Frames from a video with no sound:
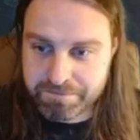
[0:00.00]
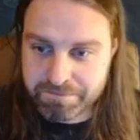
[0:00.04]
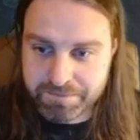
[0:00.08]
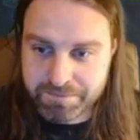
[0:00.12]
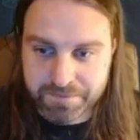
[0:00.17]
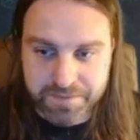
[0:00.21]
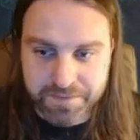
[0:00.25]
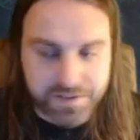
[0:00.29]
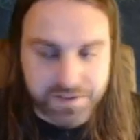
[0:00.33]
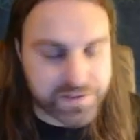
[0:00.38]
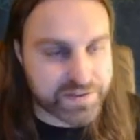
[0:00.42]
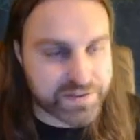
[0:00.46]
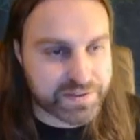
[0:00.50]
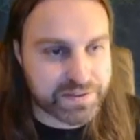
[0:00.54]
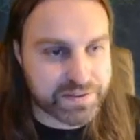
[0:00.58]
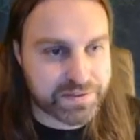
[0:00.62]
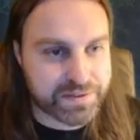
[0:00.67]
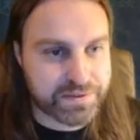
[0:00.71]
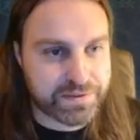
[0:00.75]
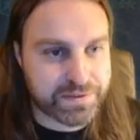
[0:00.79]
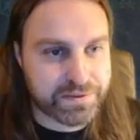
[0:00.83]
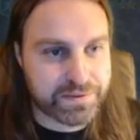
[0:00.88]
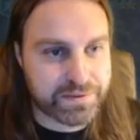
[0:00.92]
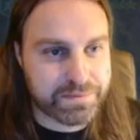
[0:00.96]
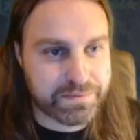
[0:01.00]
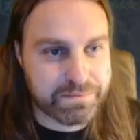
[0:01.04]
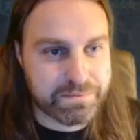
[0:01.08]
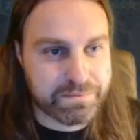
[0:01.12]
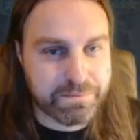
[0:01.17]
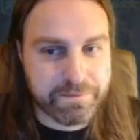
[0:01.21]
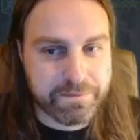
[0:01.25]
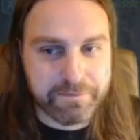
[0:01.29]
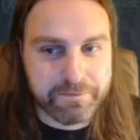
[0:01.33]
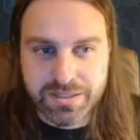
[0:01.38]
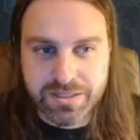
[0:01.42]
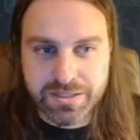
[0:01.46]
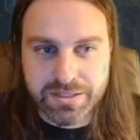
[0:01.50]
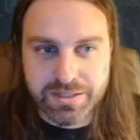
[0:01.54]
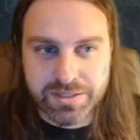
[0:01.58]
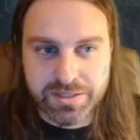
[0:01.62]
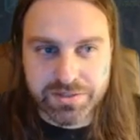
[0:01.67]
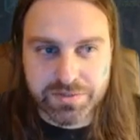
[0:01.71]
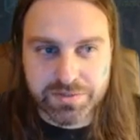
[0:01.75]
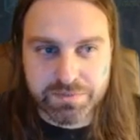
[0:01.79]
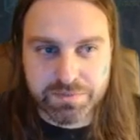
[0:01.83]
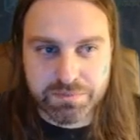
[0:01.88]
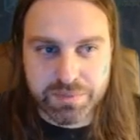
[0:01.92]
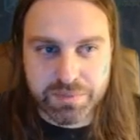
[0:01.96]
Nothing at all.
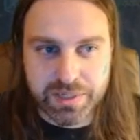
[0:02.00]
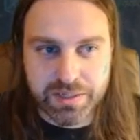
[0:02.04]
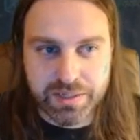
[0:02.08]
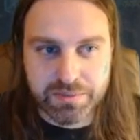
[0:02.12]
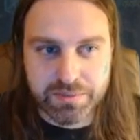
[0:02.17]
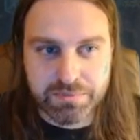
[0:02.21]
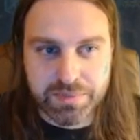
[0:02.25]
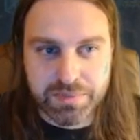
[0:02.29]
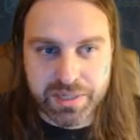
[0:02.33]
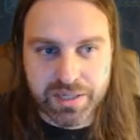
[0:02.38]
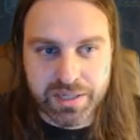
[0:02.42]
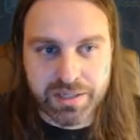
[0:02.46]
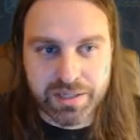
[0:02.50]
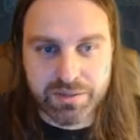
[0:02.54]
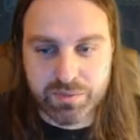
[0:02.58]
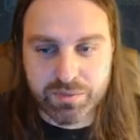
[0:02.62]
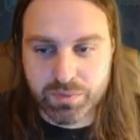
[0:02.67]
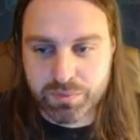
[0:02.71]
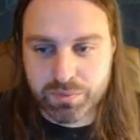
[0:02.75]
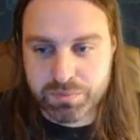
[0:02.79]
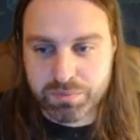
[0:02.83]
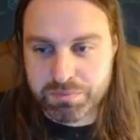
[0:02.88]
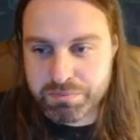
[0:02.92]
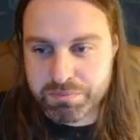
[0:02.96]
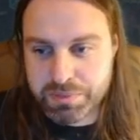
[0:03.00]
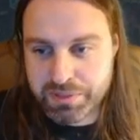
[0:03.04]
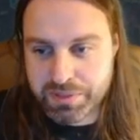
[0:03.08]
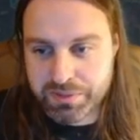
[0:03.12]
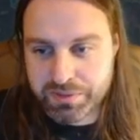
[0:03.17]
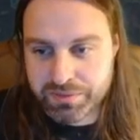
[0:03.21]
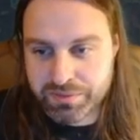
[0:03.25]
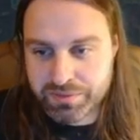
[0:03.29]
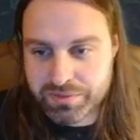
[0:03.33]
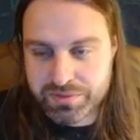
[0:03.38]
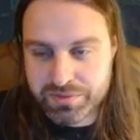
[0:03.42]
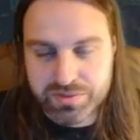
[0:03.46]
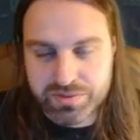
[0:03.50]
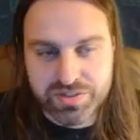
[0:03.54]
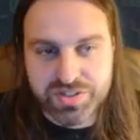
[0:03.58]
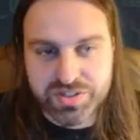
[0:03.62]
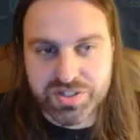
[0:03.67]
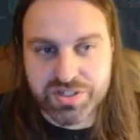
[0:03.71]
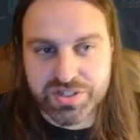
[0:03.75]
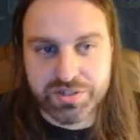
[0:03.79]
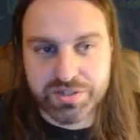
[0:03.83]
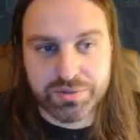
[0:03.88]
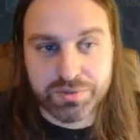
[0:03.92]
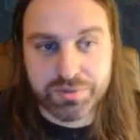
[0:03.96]
This may have been
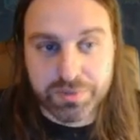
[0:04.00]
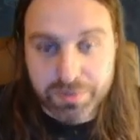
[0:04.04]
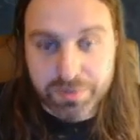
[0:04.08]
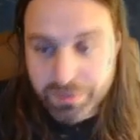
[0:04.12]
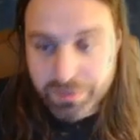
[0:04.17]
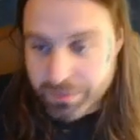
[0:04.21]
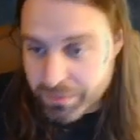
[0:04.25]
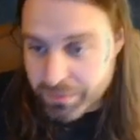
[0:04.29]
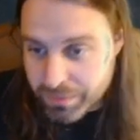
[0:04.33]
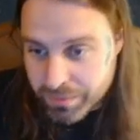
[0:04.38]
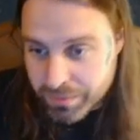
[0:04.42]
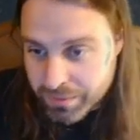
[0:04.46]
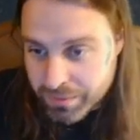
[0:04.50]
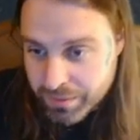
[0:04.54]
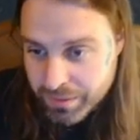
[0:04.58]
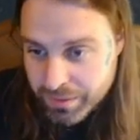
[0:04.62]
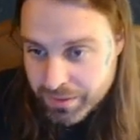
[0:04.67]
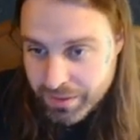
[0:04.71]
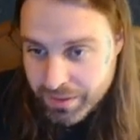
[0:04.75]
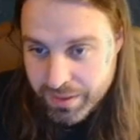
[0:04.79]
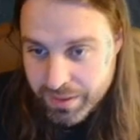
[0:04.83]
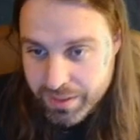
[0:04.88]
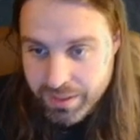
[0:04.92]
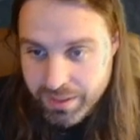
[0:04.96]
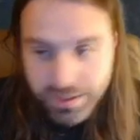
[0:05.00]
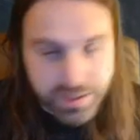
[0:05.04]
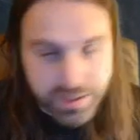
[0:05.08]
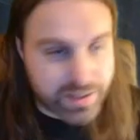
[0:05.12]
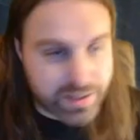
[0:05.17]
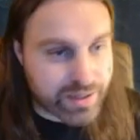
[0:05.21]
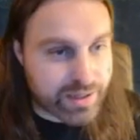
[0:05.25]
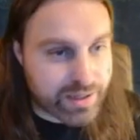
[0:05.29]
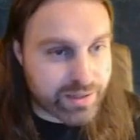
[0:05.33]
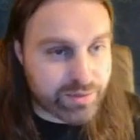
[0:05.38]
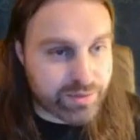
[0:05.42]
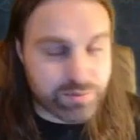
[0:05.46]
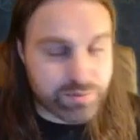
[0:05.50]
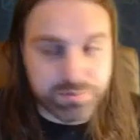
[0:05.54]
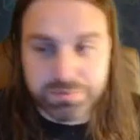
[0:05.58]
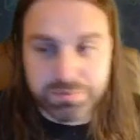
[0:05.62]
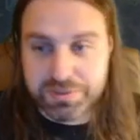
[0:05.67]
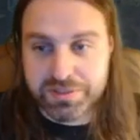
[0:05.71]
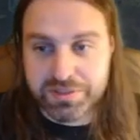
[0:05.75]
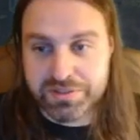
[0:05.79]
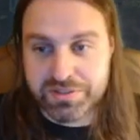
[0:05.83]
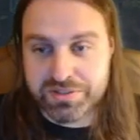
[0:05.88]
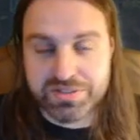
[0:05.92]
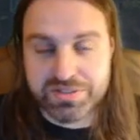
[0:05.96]
0, and it would
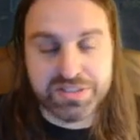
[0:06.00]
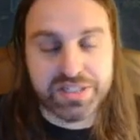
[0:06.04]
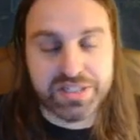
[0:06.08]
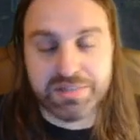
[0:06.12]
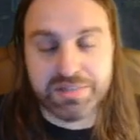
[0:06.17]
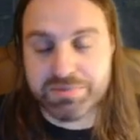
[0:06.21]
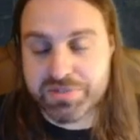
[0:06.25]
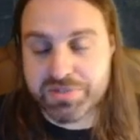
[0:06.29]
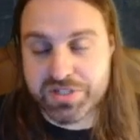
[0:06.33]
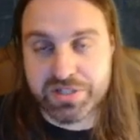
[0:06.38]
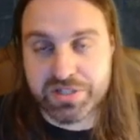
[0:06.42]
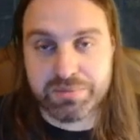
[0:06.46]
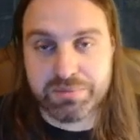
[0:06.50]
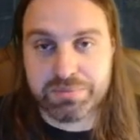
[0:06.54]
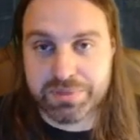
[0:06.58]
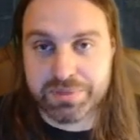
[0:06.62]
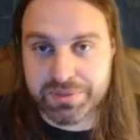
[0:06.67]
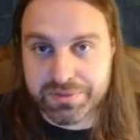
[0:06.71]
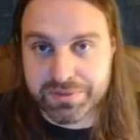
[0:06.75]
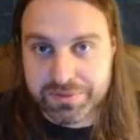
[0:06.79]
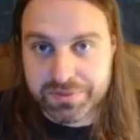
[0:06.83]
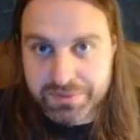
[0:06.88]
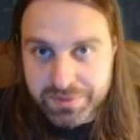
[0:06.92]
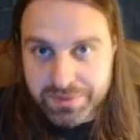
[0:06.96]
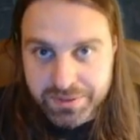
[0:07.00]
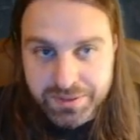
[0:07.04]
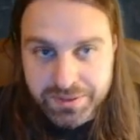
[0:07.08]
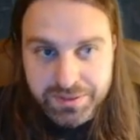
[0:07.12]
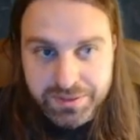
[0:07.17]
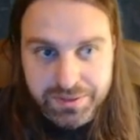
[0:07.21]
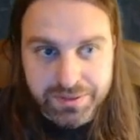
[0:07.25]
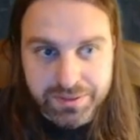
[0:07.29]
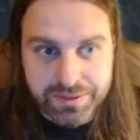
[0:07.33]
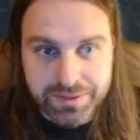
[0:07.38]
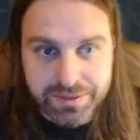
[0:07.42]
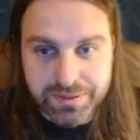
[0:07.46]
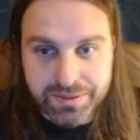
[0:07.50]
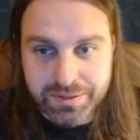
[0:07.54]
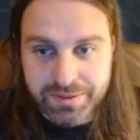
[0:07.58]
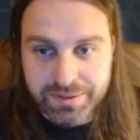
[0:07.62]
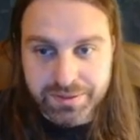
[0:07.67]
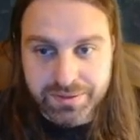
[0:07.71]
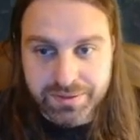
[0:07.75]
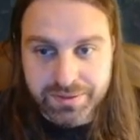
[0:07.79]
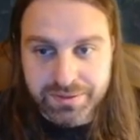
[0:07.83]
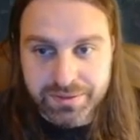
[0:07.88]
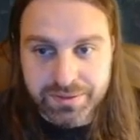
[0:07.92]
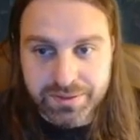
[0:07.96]
be the same champion.
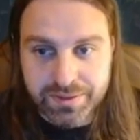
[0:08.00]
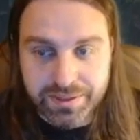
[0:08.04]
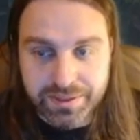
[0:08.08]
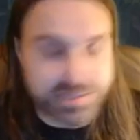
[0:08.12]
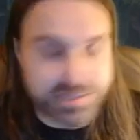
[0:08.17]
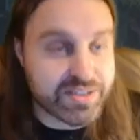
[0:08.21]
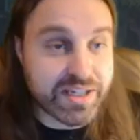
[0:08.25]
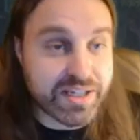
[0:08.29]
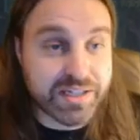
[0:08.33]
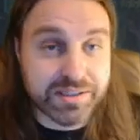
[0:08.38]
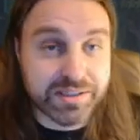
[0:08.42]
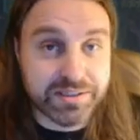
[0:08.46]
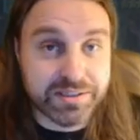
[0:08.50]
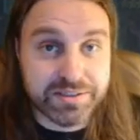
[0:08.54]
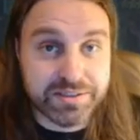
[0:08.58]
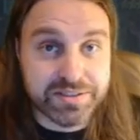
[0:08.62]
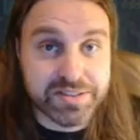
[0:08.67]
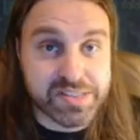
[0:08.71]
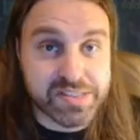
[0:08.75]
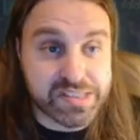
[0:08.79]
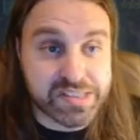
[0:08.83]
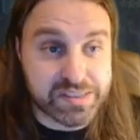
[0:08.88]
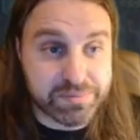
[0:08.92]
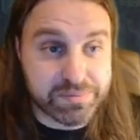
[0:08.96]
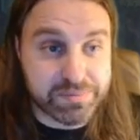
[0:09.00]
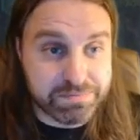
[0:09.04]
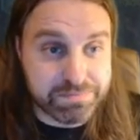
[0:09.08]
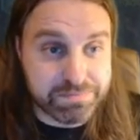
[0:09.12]
Exactly the same.